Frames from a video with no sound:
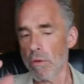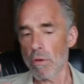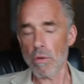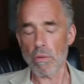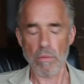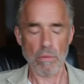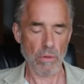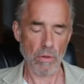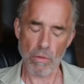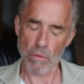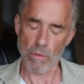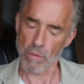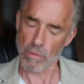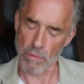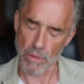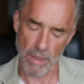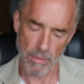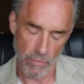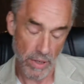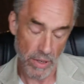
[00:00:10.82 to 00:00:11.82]
No.
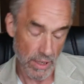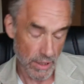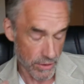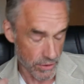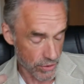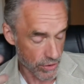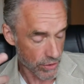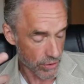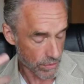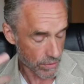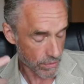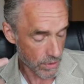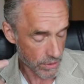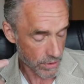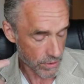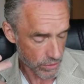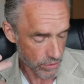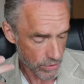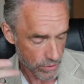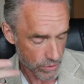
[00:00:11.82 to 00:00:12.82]
Well, it's
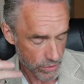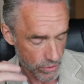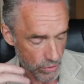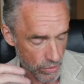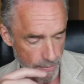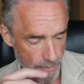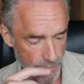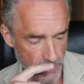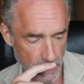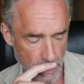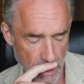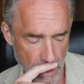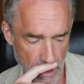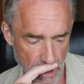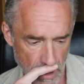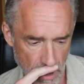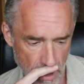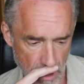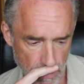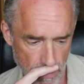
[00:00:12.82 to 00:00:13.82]
just stopped
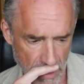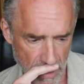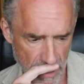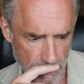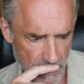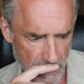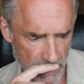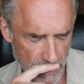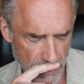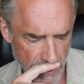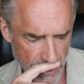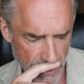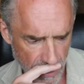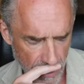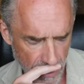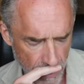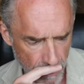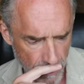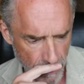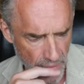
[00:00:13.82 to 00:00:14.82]
and made me
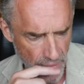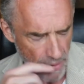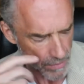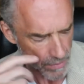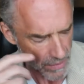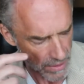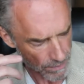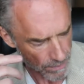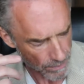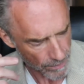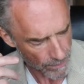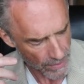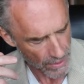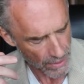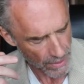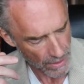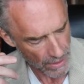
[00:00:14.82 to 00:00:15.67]
think. I mean,